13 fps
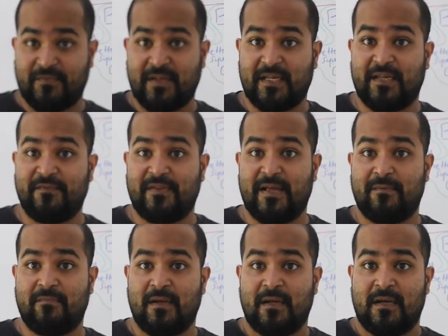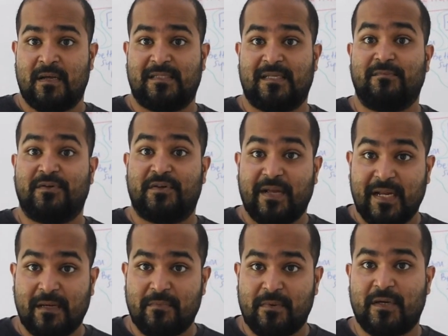we give them some
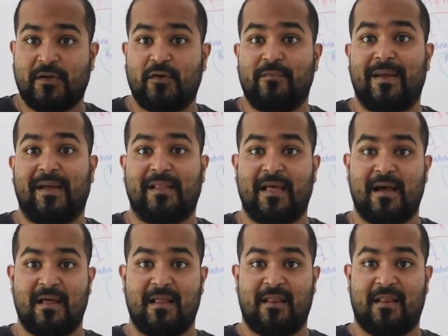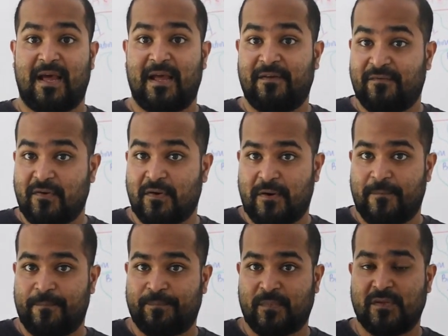treatment to make their life
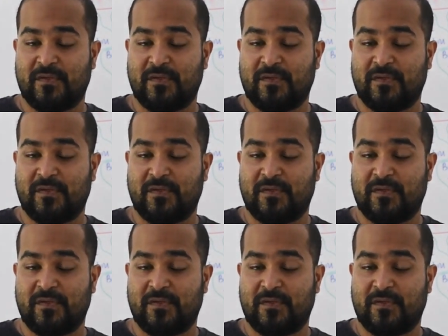good.